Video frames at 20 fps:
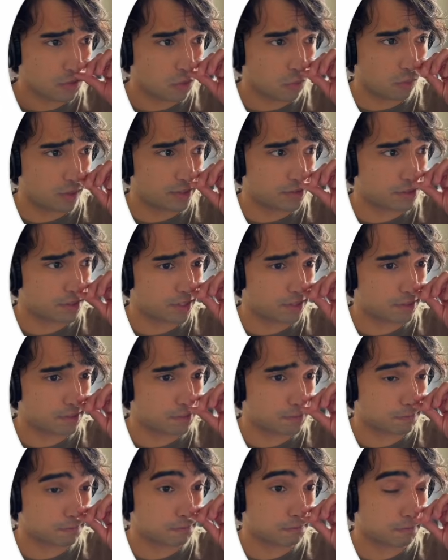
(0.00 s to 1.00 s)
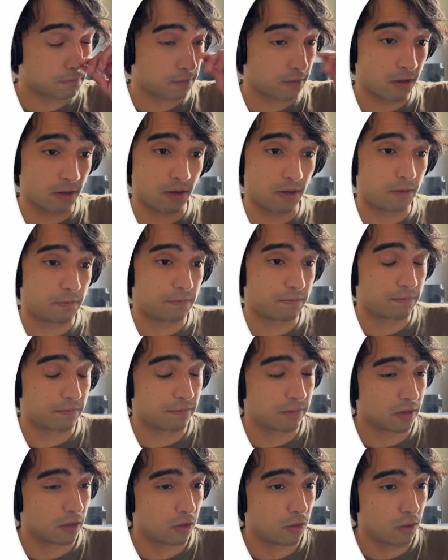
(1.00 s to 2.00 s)
which is
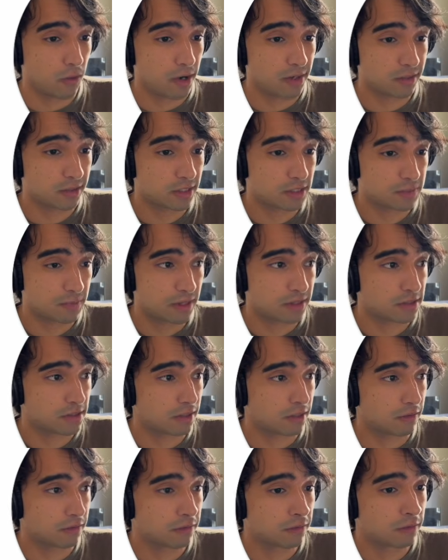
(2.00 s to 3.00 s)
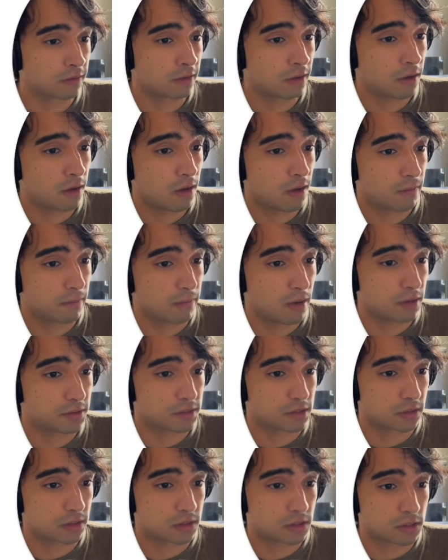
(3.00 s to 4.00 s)
quite an expensive
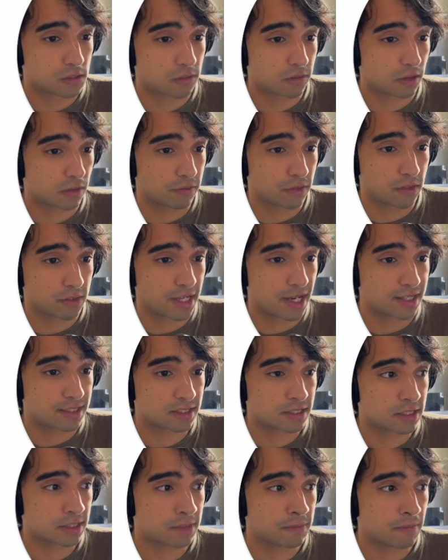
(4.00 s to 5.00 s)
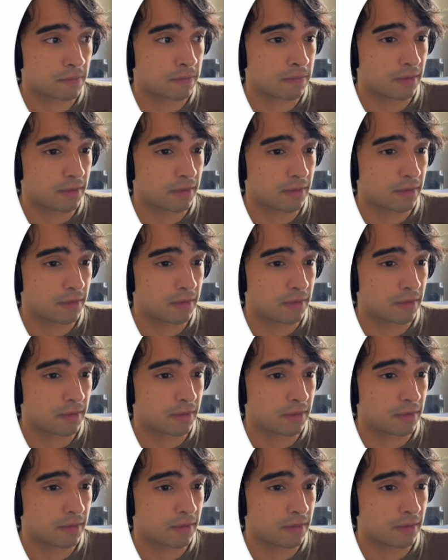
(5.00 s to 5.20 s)
budget just for a few tests.